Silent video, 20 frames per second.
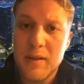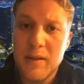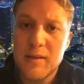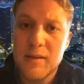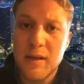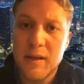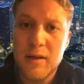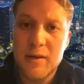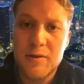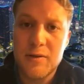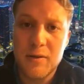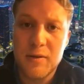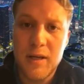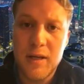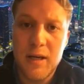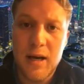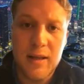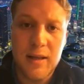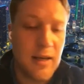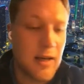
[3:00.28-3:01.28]
in this
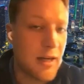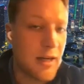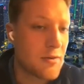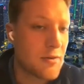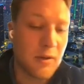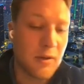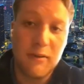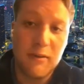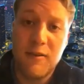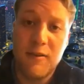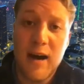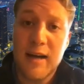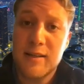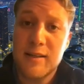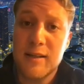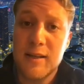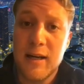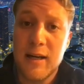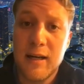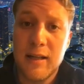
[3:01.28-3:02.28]
industry. I think it's really
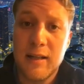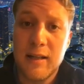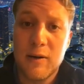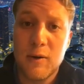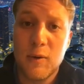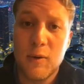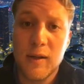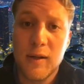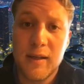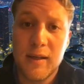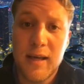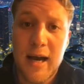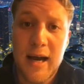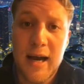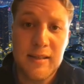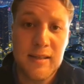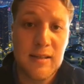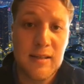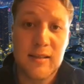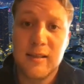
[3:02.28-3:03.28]
fascinating that oil and
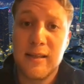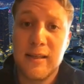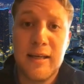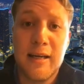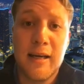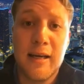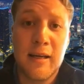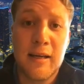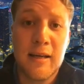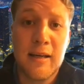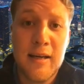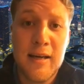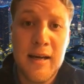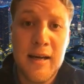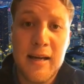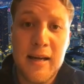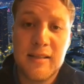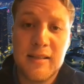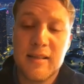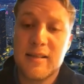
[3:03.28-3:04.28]
gas is leading
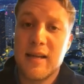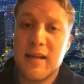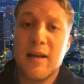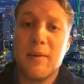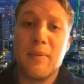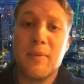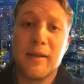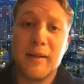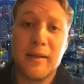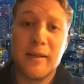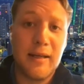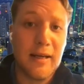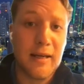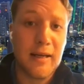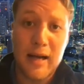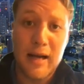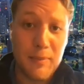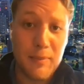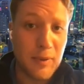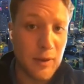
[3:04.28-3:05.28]
in sustainability in
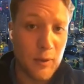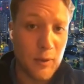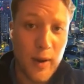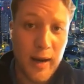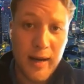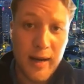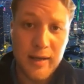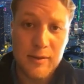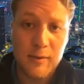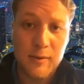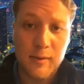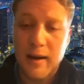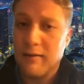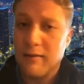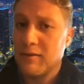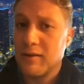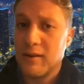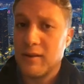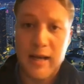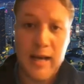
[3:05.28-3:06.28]
a couple of ways,
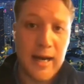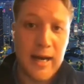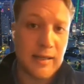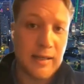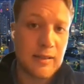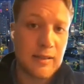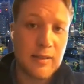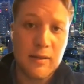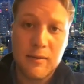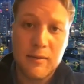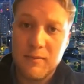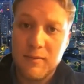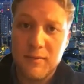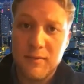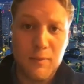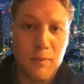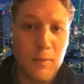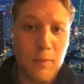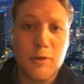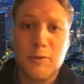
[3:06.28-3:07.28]
right? For the last
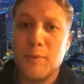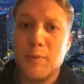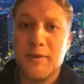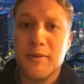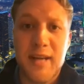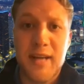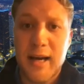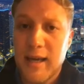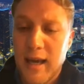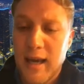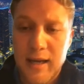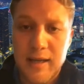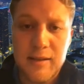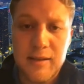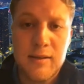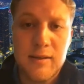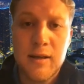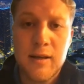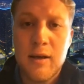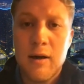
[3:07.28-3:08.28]
multiple
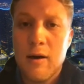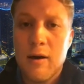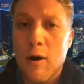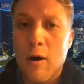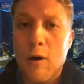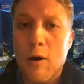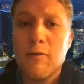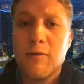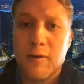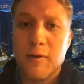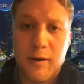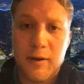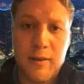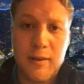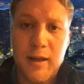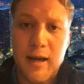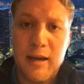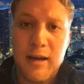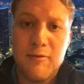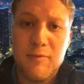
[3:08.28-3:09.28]
decades over,
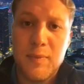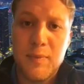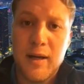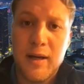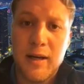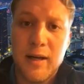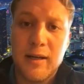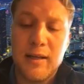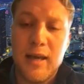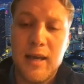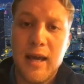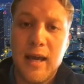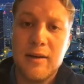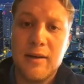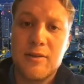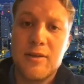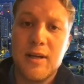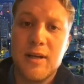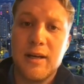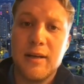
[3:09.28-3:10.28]
they have been
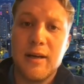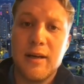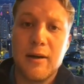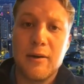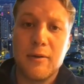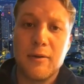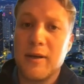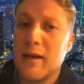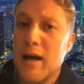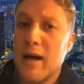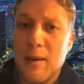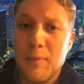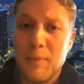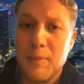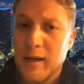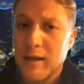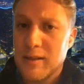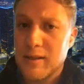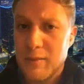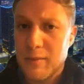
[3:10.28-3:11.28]
engaged in not only
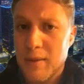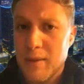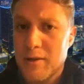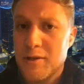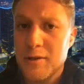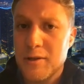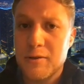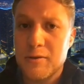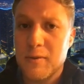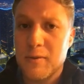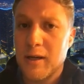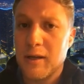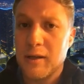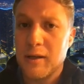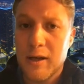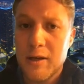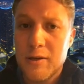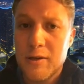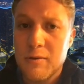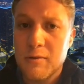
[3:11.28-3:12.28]
complex emissions
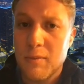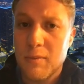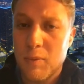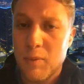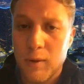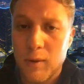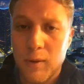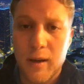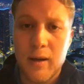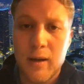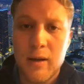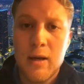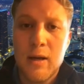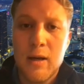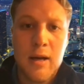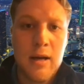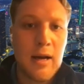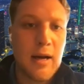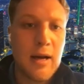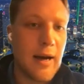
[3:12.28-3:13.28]
regulation reporting.
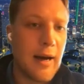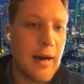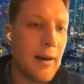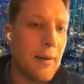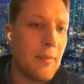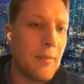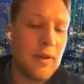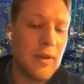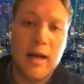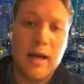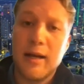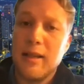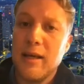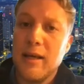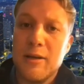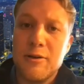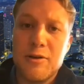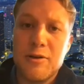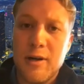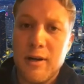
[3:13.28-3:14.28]
A lot of
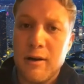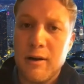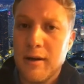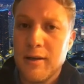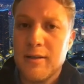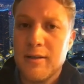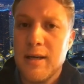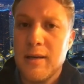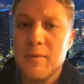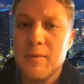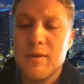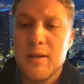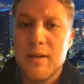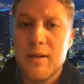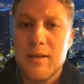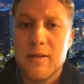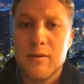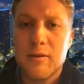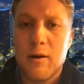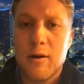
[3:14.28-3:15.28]
the engineering teams at
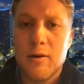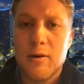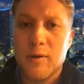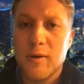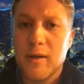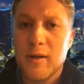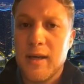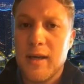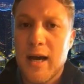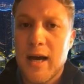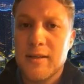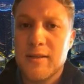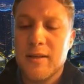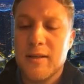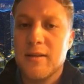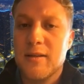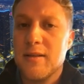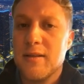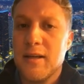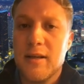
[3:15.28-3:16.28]
these large oil and gas
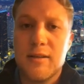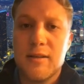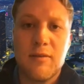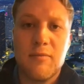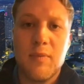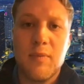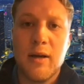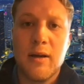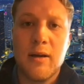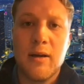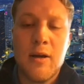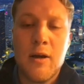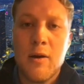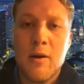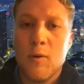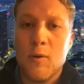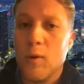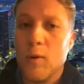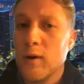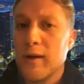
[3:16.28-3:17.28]
entities have been
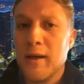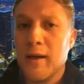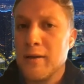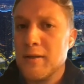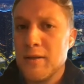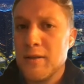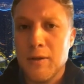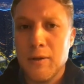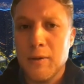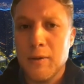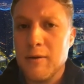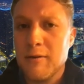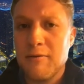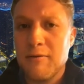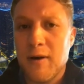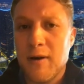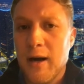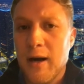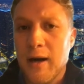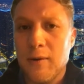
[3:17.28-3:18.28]
working to
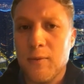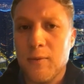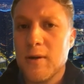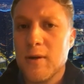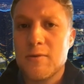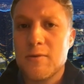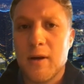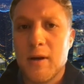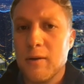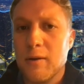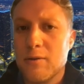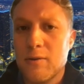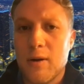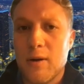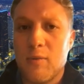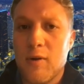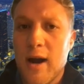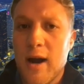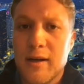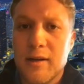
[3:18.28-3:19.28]
define what does
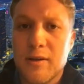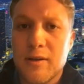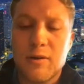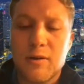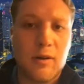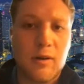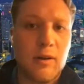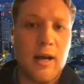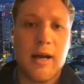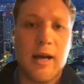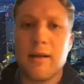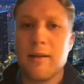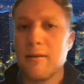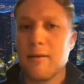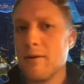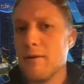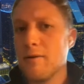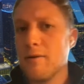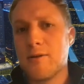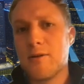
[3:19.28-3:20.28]
regulatory practice look like.
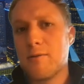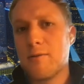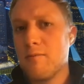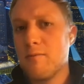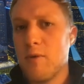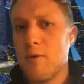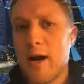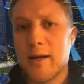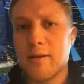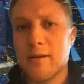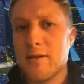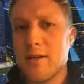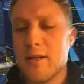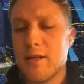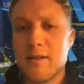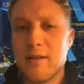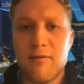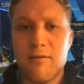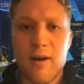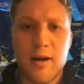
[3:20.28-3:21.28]
Those
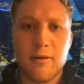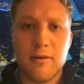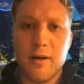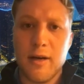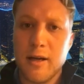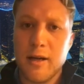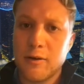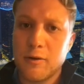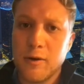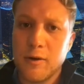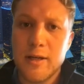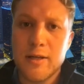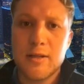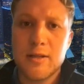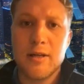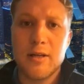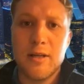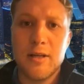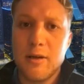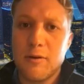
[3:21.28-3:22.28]
practices have either
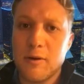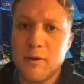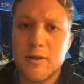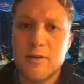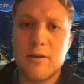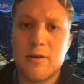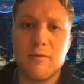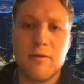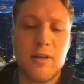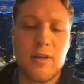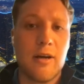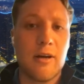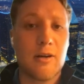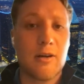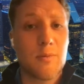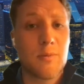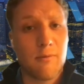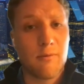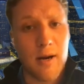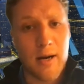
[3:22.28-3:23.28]
increased and decreased over the
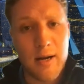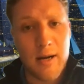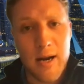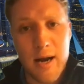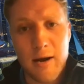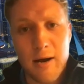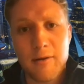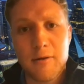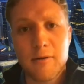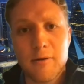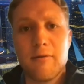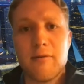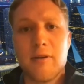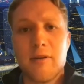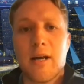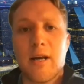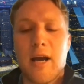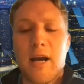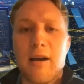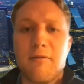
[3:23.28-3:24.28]
years, but right now they're
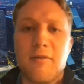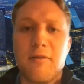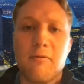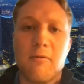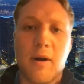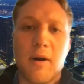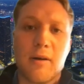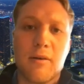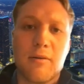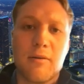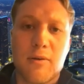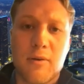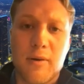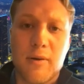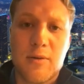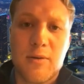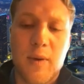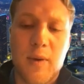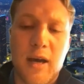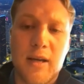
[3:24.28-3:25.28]
living in a heavy
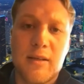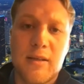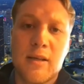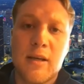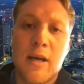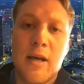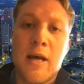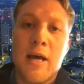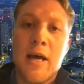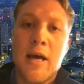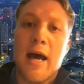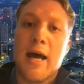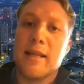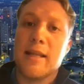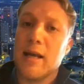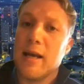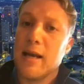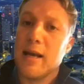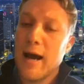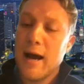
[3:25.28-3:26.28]
regulatory space.
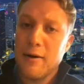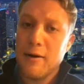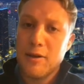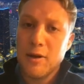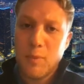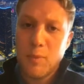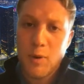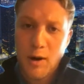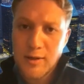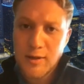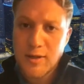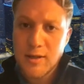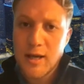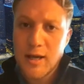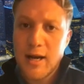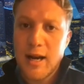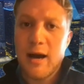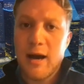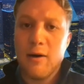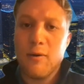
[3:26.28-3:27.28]
And then now they're parsing
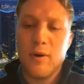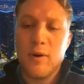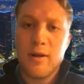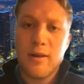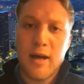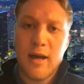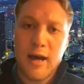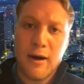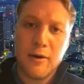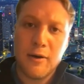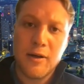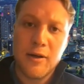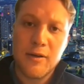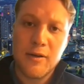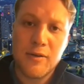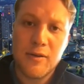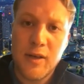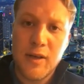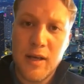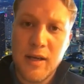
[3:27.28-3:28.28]
that out with how
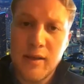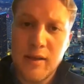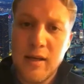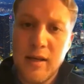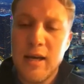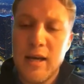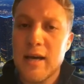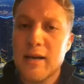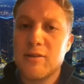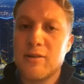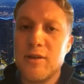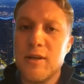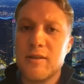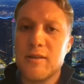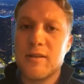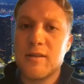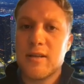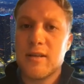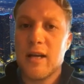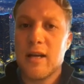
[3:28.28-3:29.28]
does the ESG
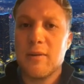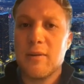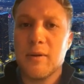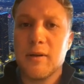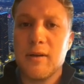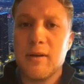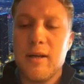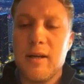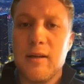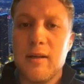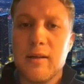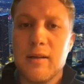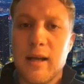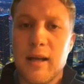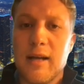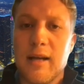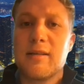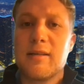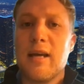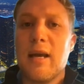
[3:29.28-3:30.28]
and sustainability
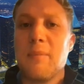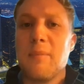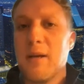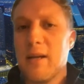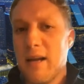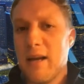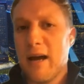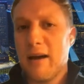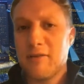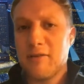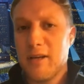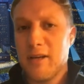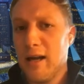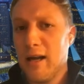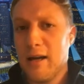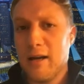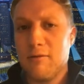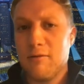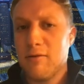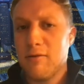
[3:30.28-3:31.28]
landscape get
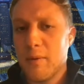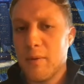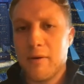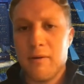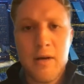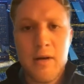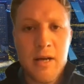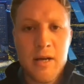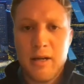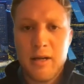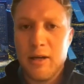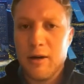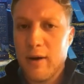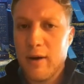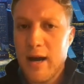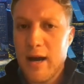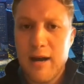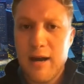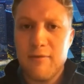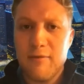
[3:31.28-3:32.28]
navigated from a
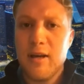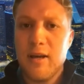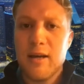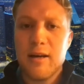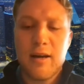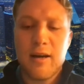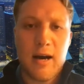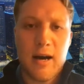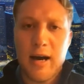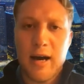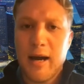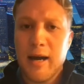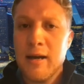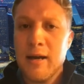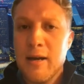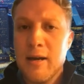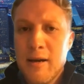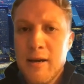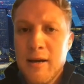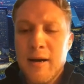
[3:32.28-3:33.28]
heavy and high
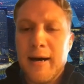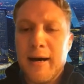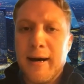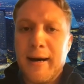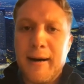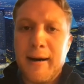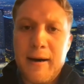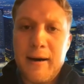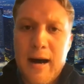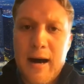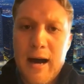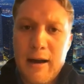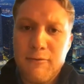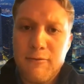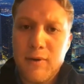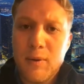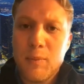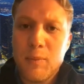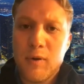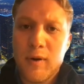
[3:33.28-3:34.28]

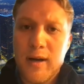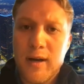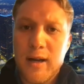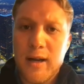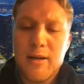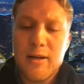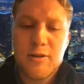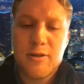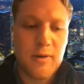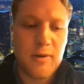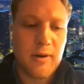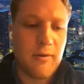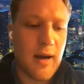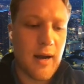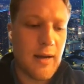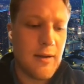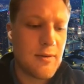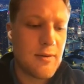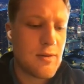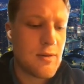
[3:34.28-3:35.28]
footprint industry,
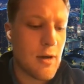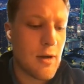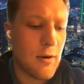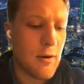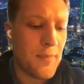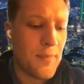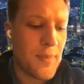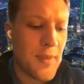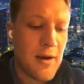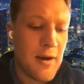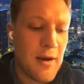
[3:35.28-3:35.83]
right? So